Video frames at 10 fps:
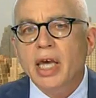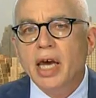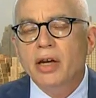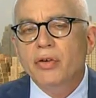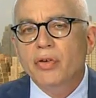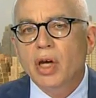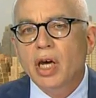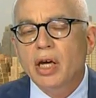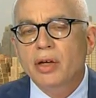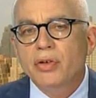
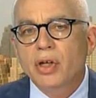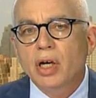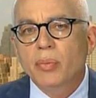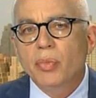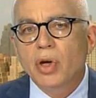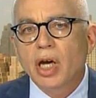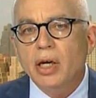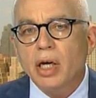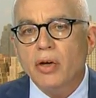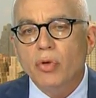
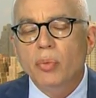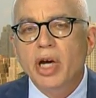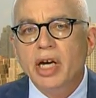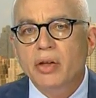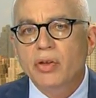and Rebecca